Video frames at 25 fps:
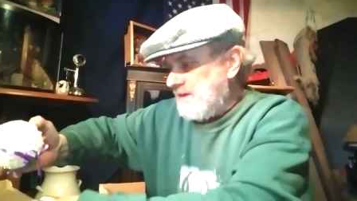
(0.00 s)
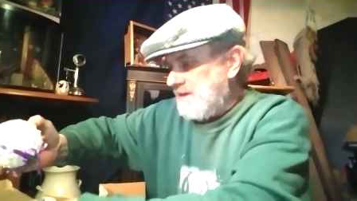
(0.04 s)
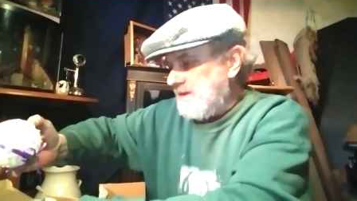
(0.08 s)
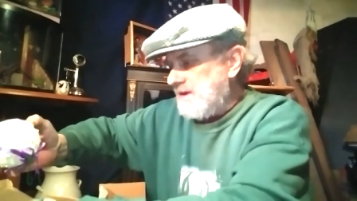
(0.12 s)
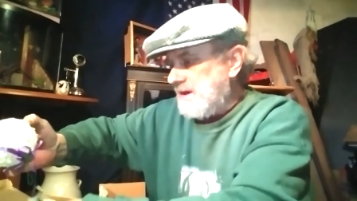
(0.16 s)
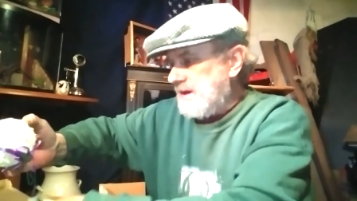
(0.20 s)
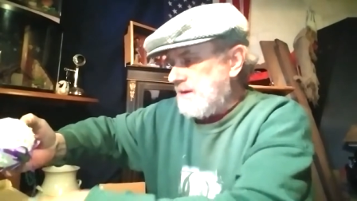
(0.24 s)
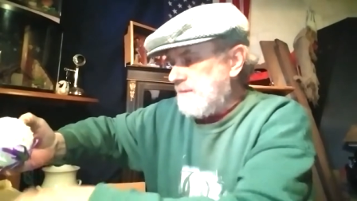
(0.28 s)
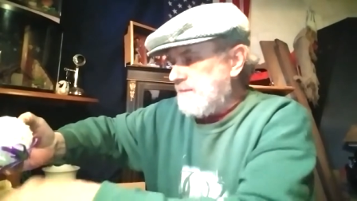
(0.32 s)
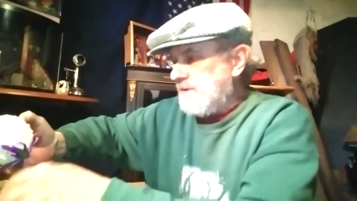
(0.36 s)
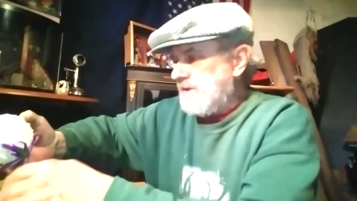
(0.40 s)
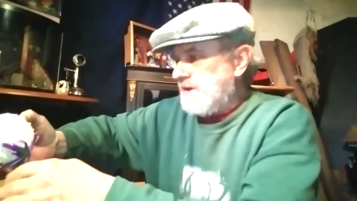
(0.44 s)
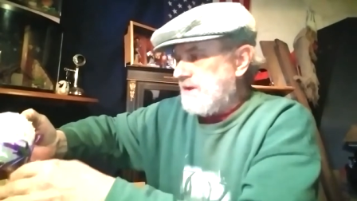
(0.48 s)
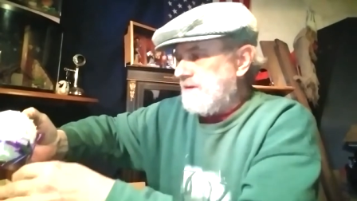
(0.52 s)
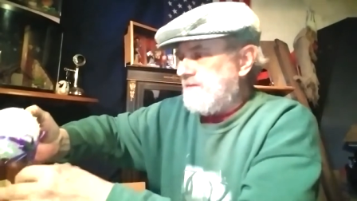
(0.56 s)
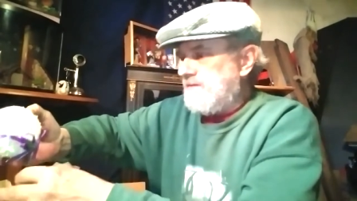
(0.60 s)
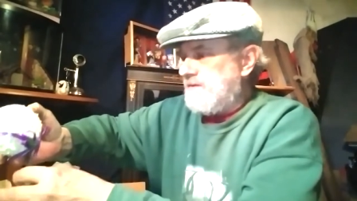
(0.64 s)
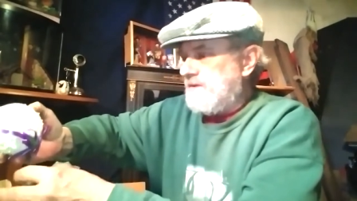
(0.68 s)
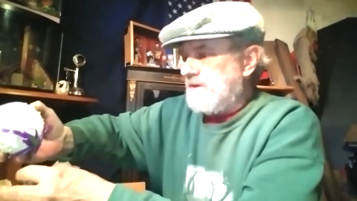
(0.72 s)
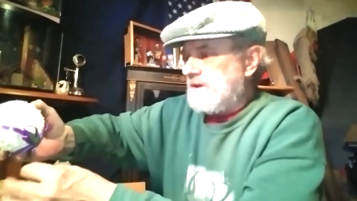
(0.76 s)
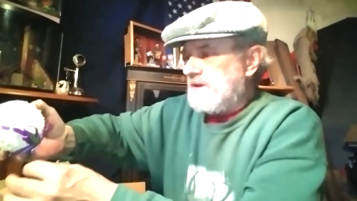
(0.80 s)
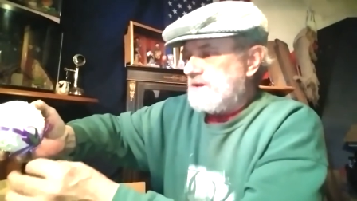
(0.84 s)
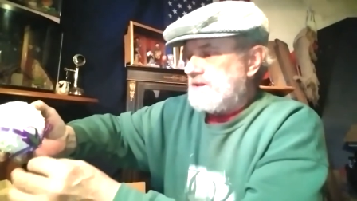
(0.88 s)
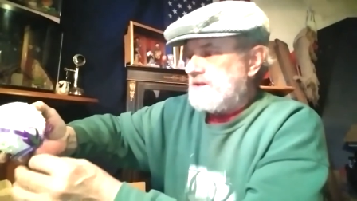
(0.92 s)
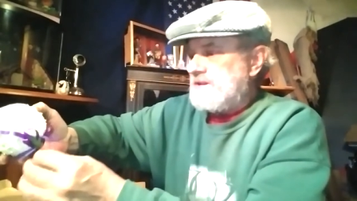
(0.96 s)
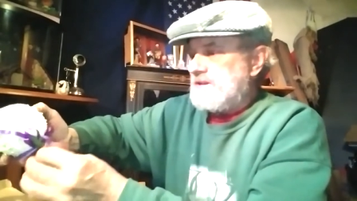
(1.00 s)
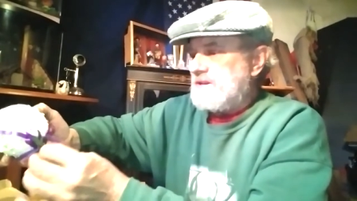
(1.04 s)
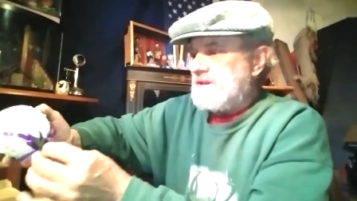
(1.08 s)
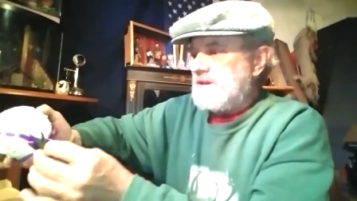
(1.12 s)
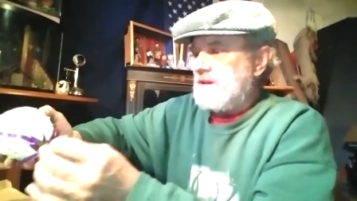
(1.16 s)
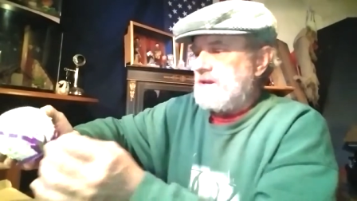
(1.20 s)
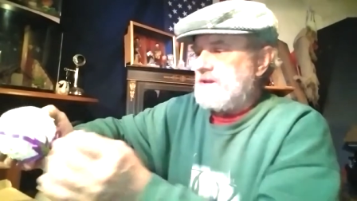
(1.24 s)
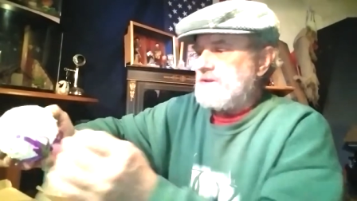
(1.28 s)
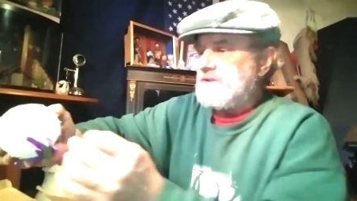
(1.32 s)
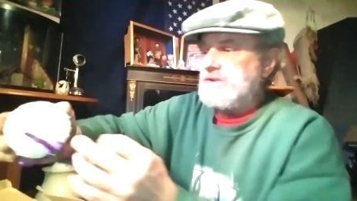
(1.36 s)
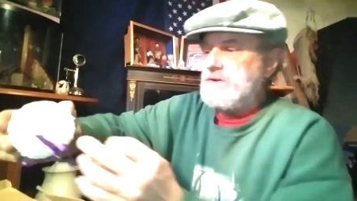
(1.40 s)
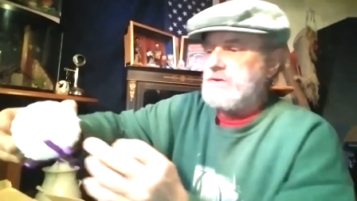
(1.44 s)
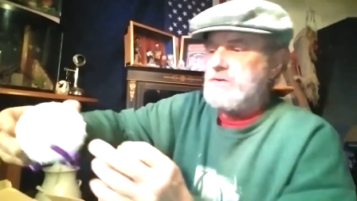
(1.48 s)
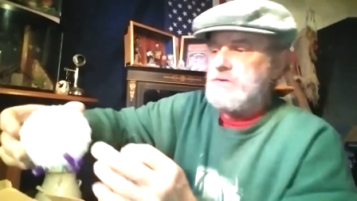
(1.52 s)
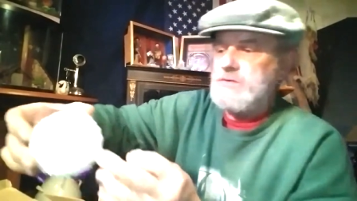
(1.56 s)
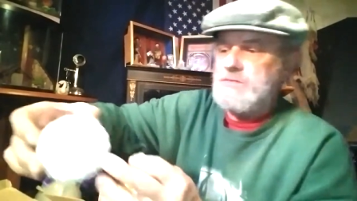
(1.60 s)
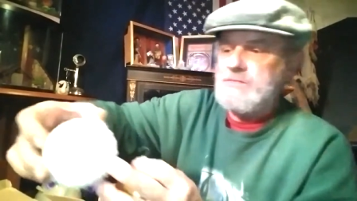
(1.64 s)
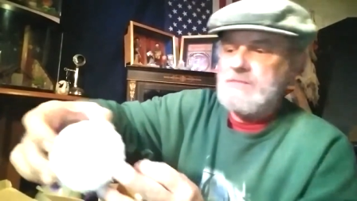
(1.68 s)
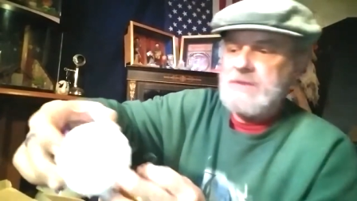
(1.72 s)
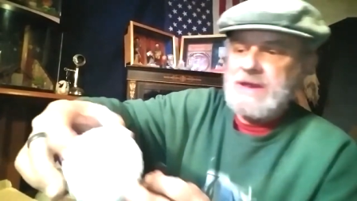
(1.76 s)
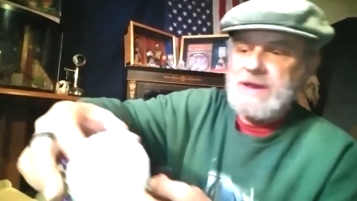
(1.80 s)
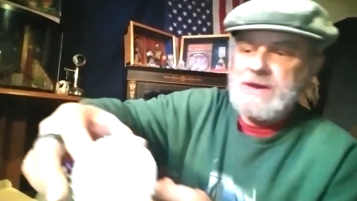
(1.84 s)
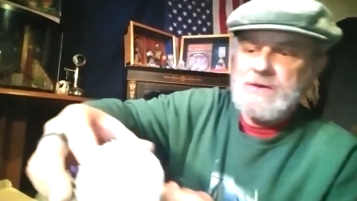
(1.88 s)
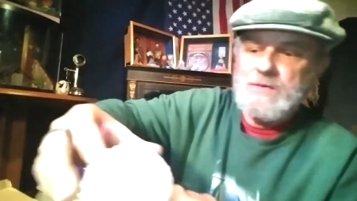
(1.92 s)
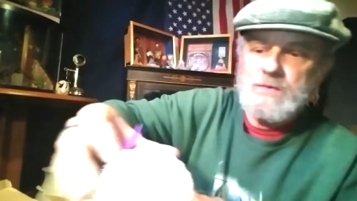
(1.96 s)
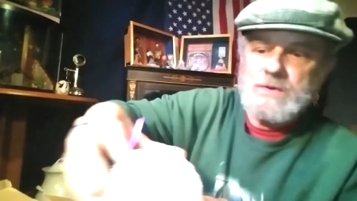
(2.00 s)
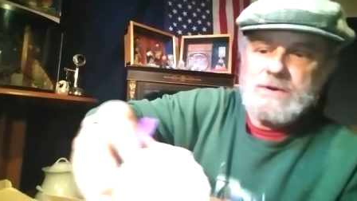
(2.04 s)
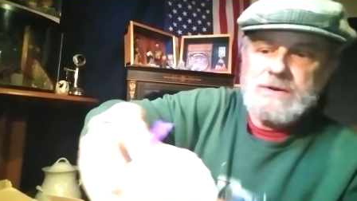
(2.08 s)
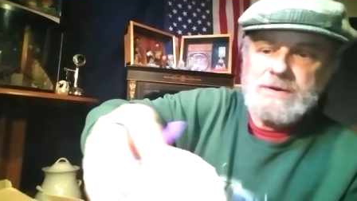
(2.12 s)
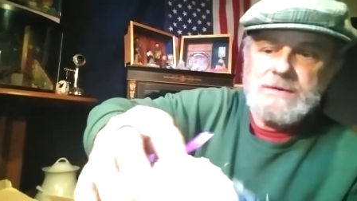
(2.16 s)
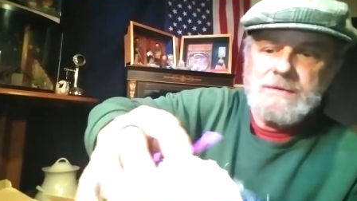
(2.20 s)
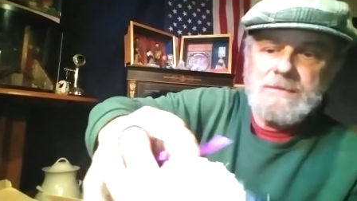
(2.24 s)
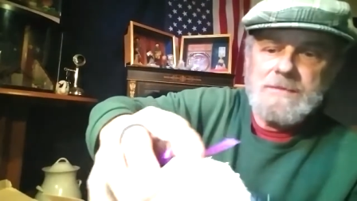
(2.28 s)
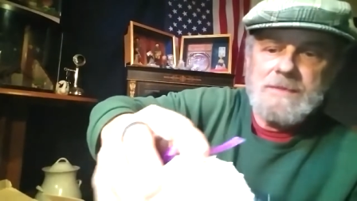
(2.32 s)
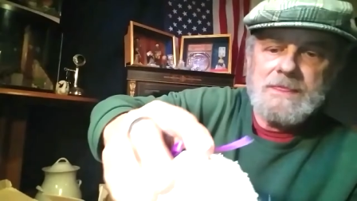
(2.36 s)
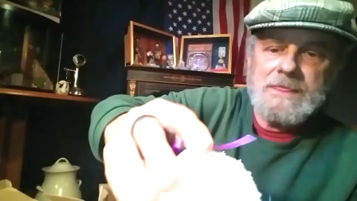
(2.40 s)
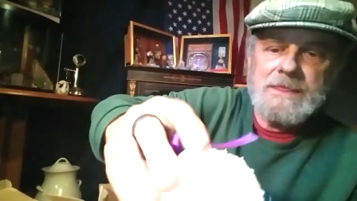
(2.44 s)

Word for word: Then I believe this is a homemade one.